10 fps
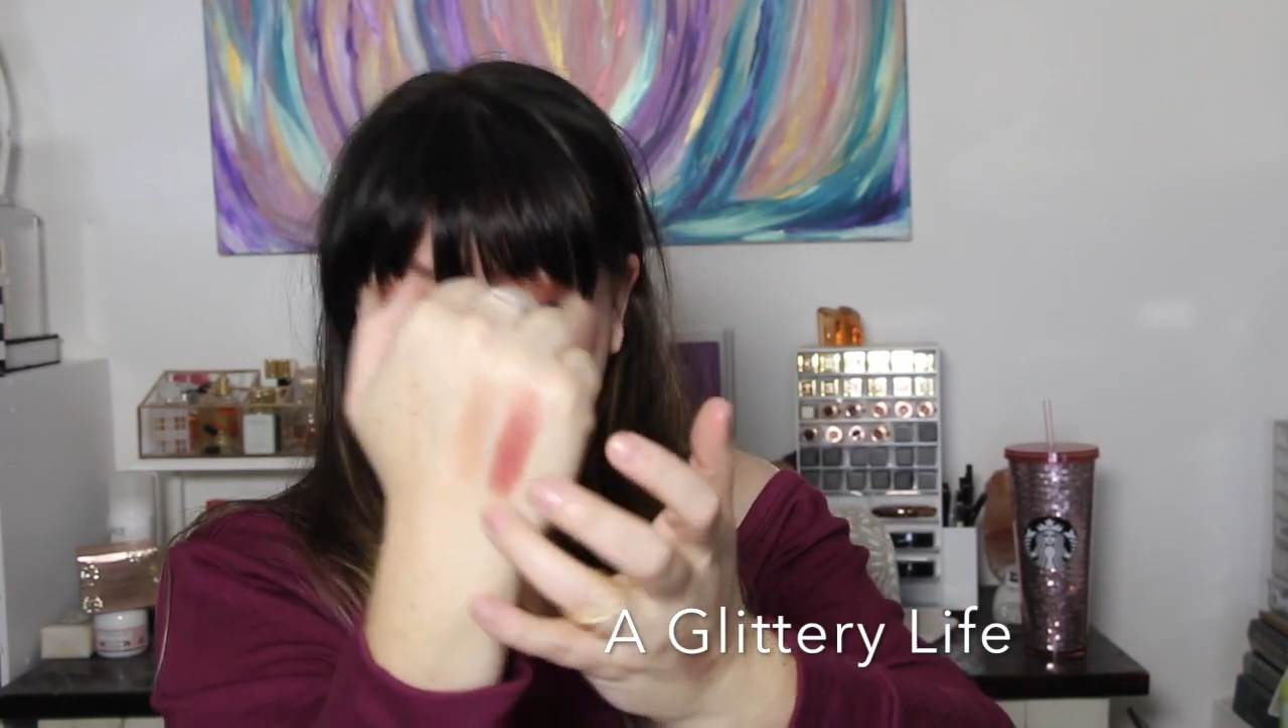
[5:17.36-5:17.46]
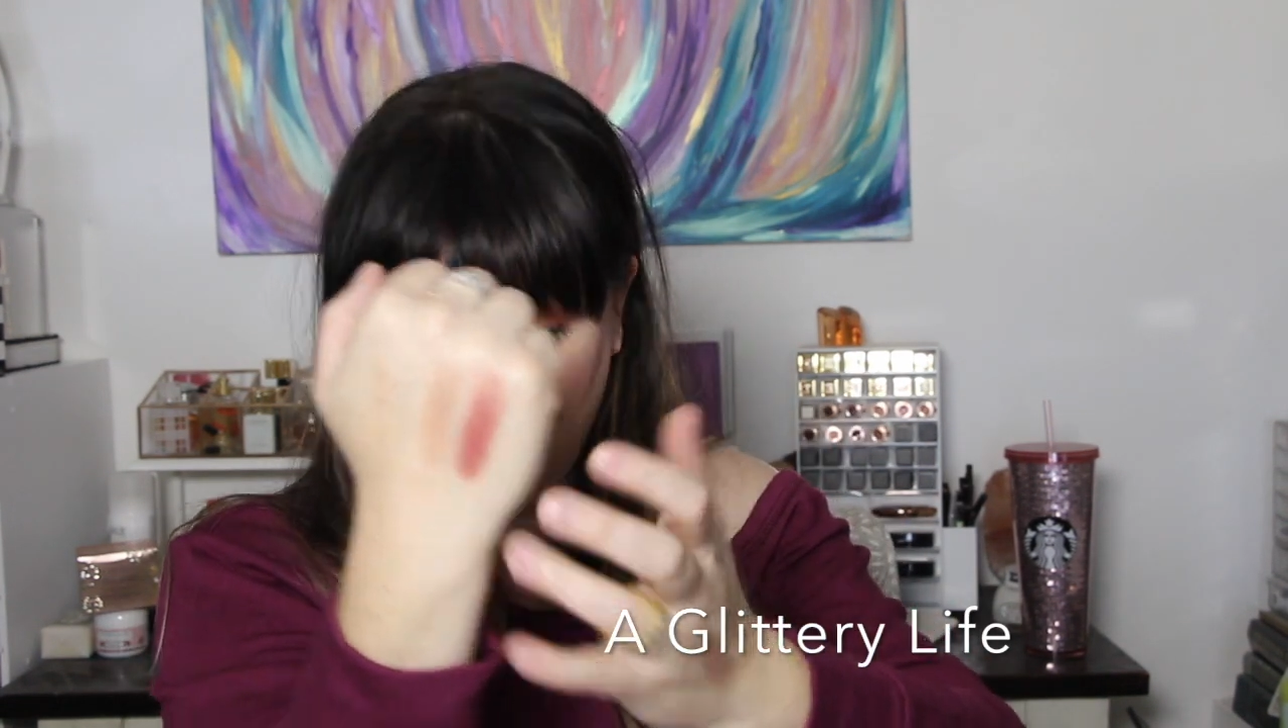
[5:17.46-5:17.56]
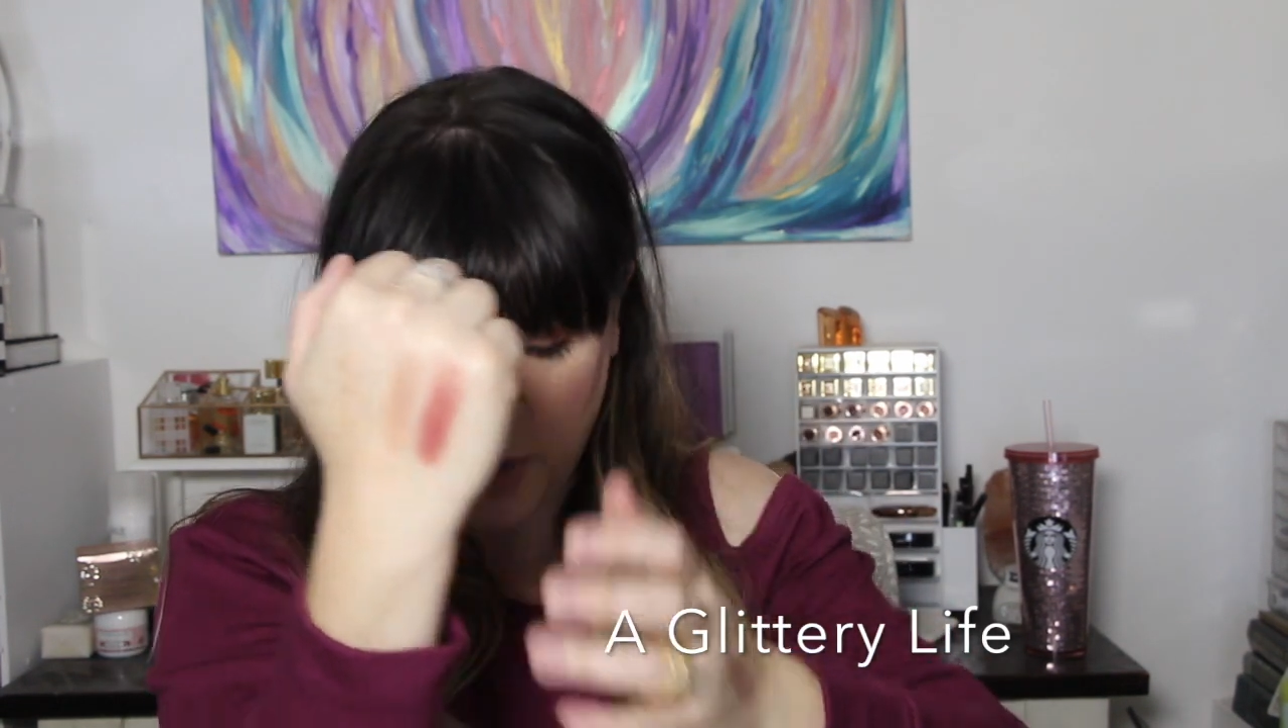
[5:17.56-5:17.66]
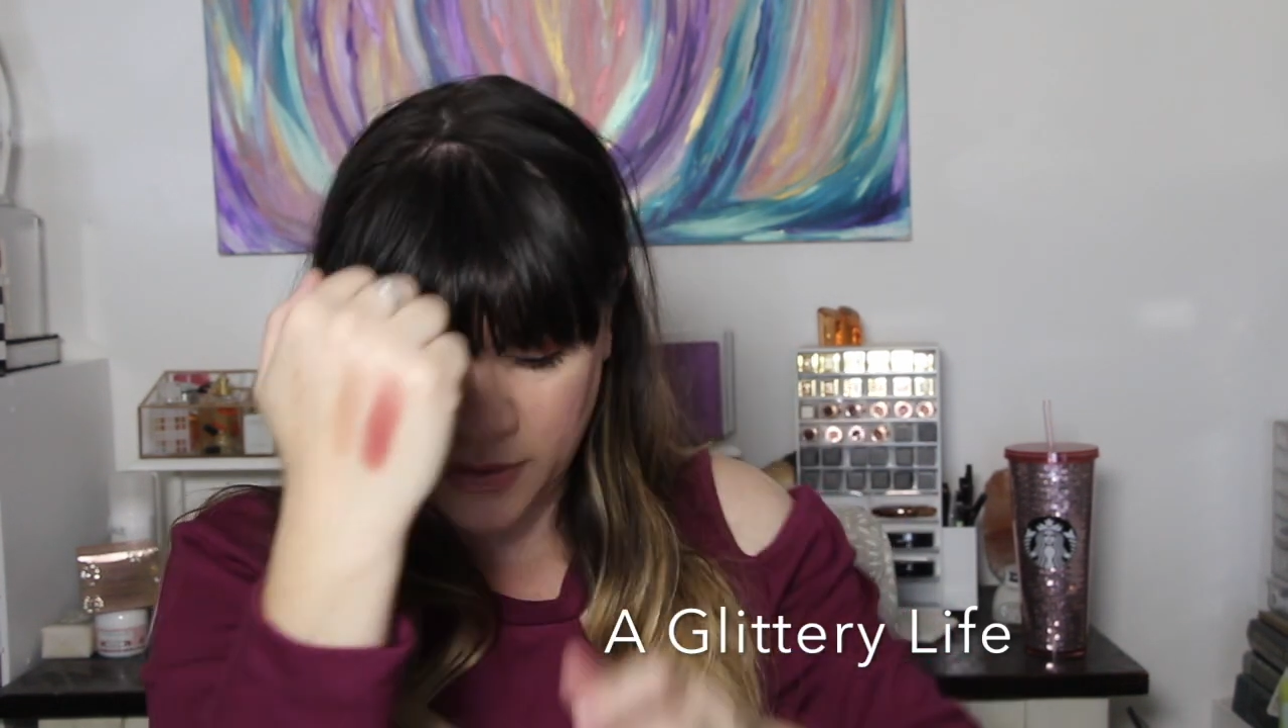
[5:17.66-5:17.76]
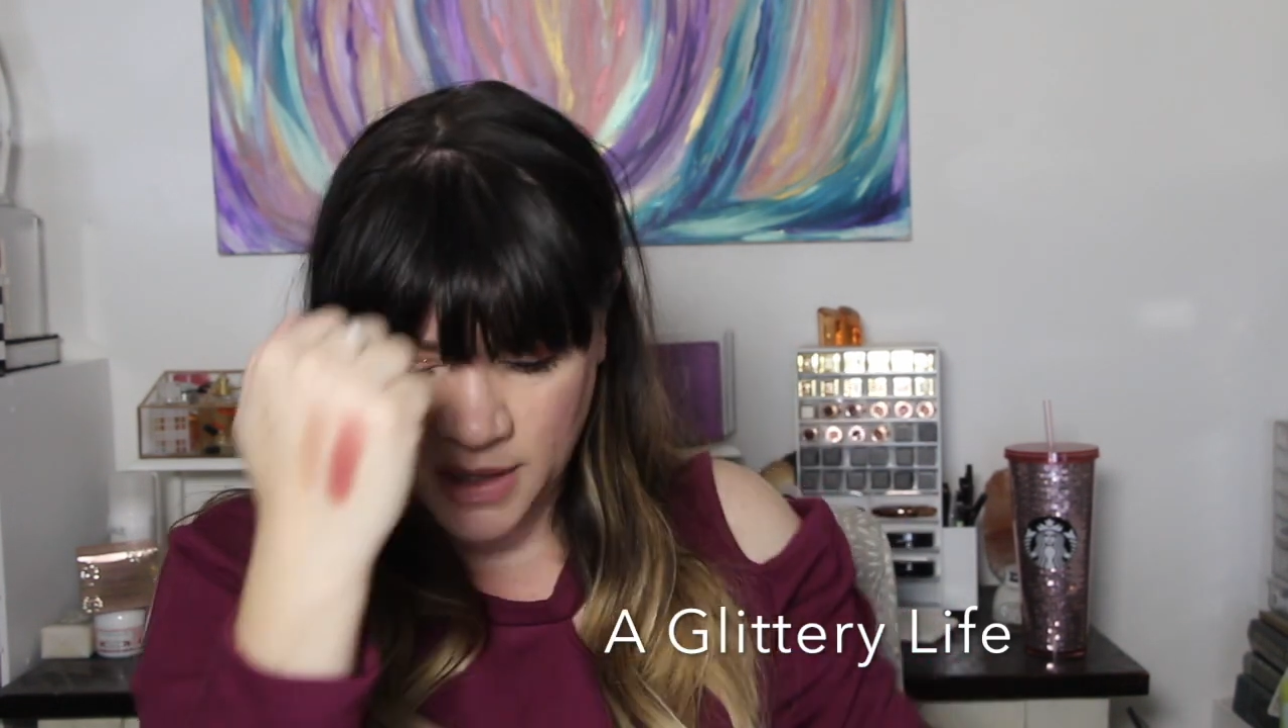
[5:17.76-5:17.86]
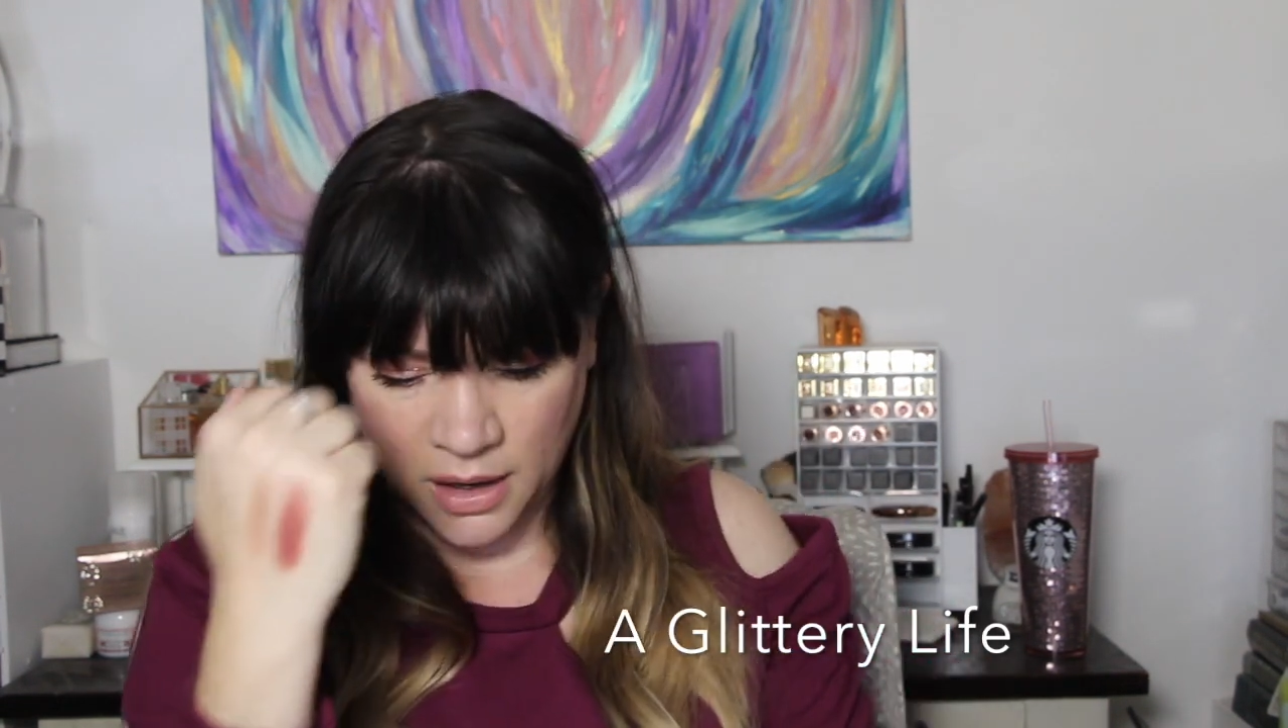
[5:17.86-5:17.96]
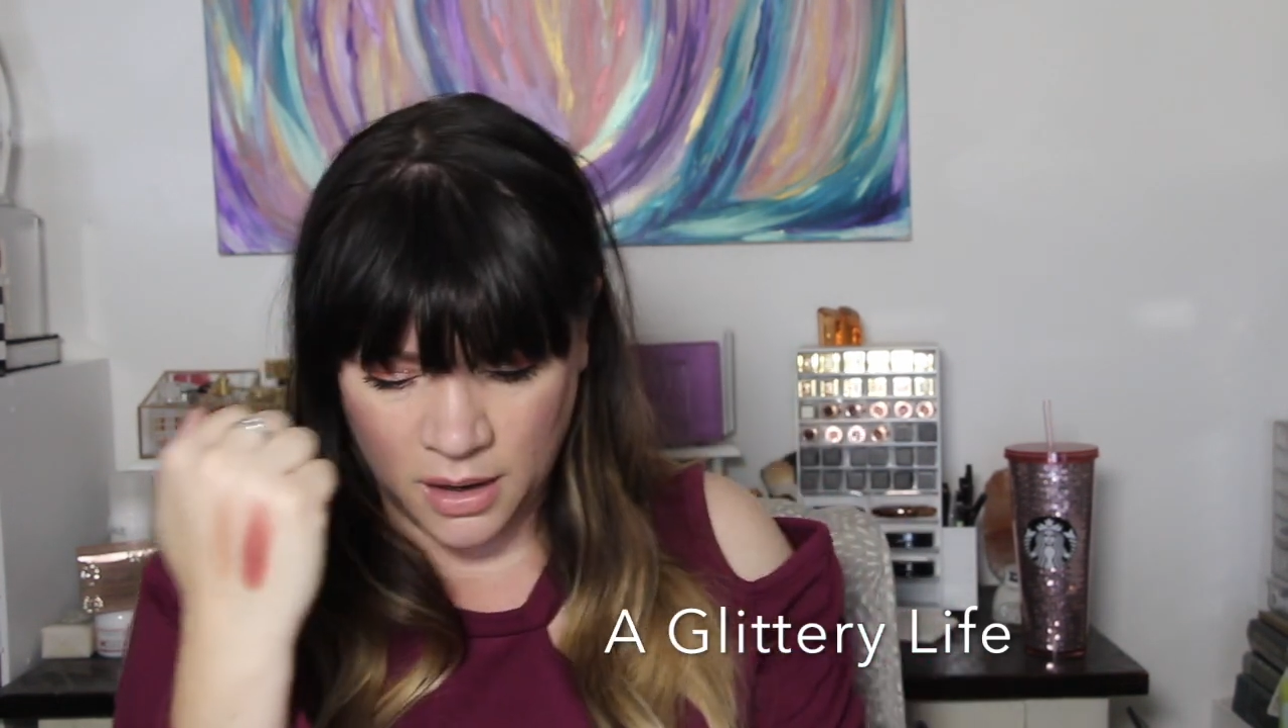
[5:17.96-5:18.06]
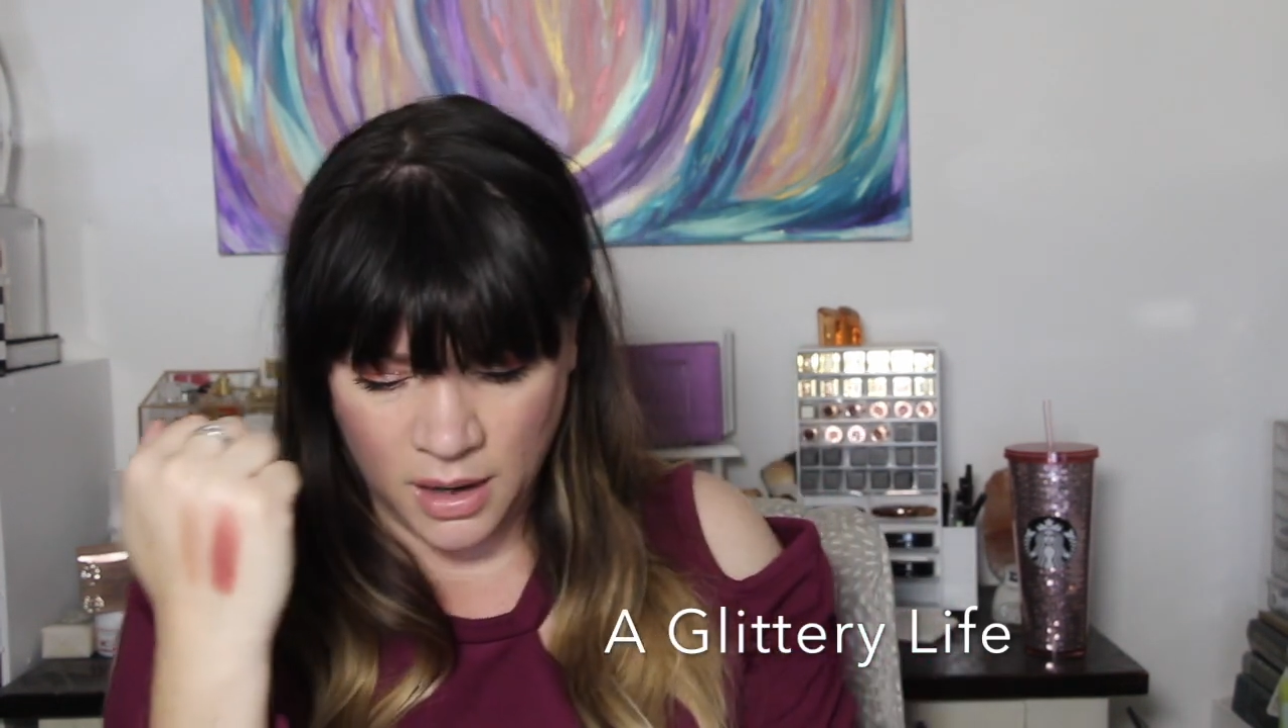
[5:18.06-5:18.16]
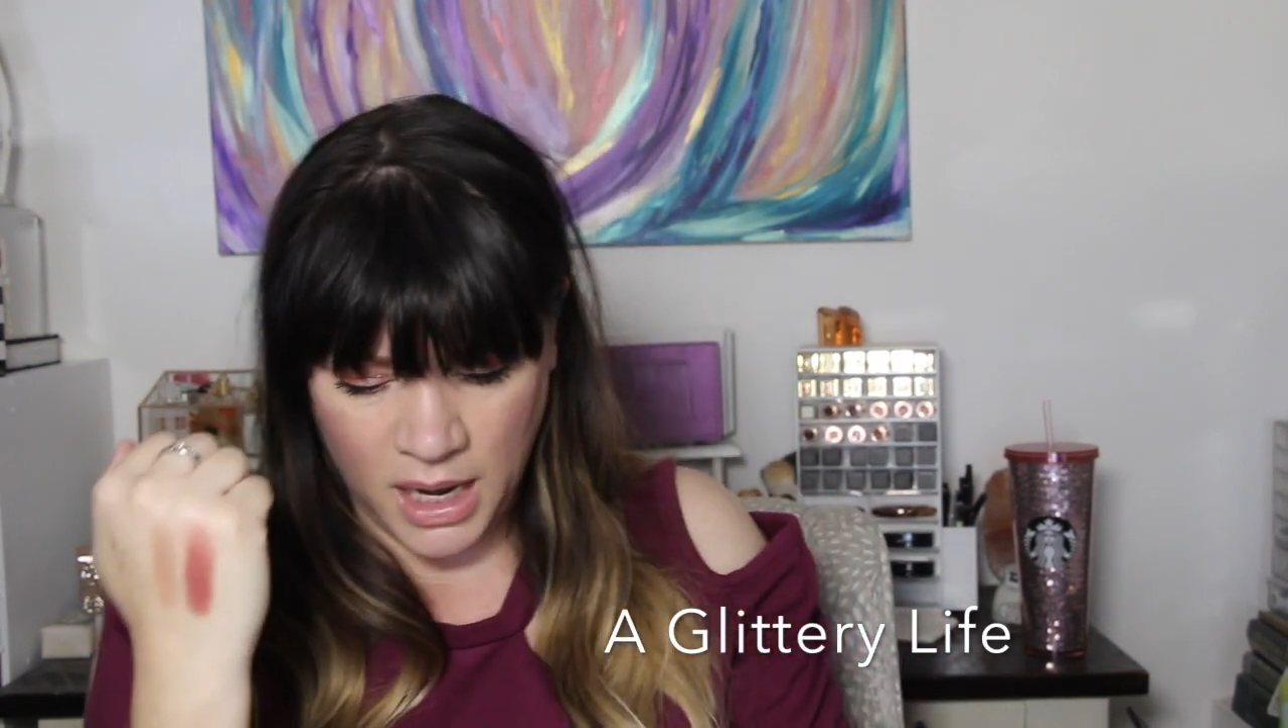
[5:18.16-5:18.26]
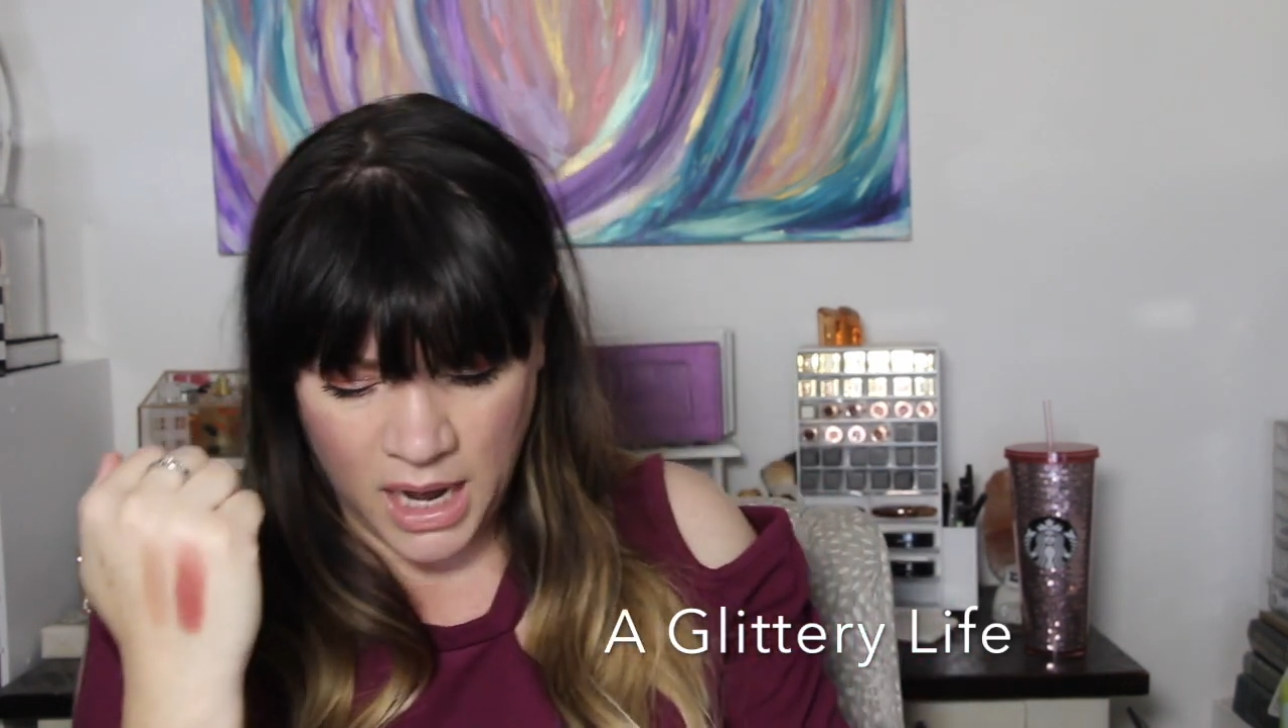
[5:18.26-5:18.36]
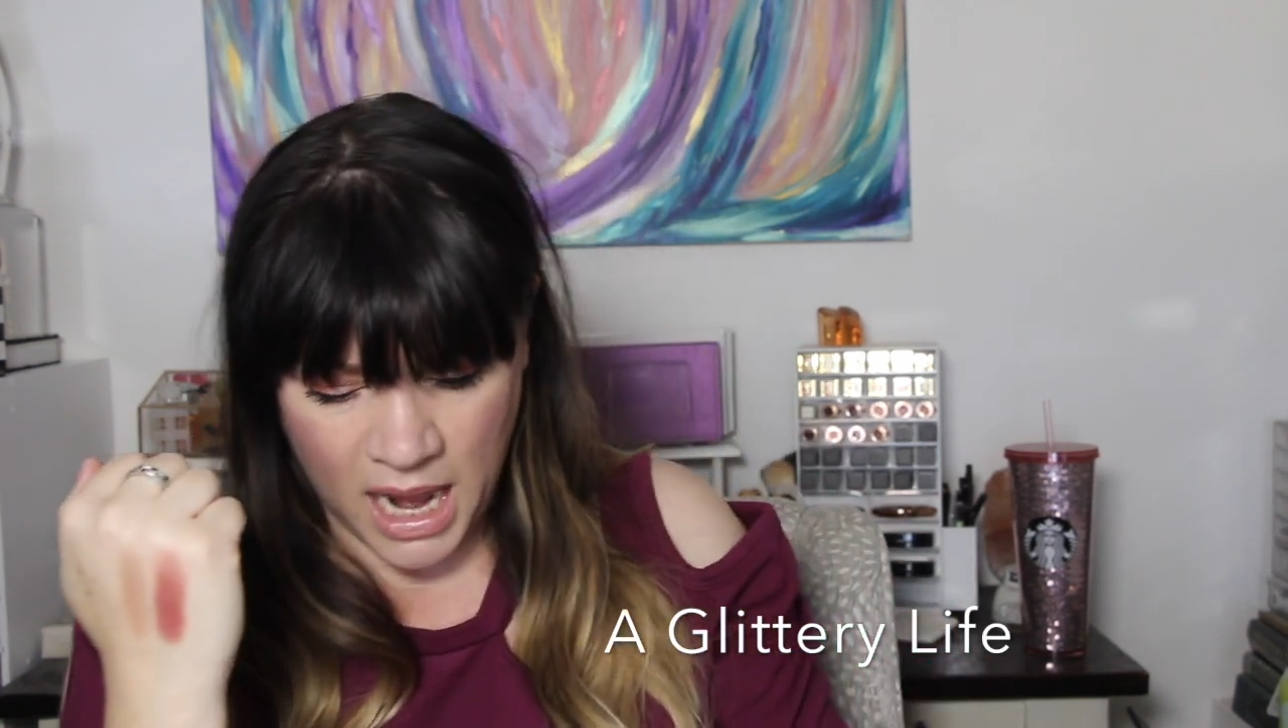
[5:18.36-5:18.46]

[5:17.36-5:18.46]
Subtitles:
Taupe right there.